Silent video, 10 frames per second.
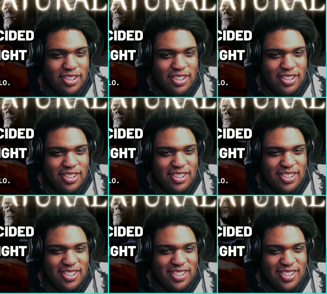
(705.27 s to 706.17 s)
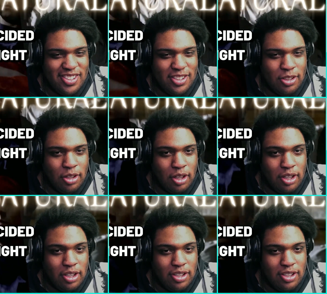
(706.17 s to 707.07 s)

(silence)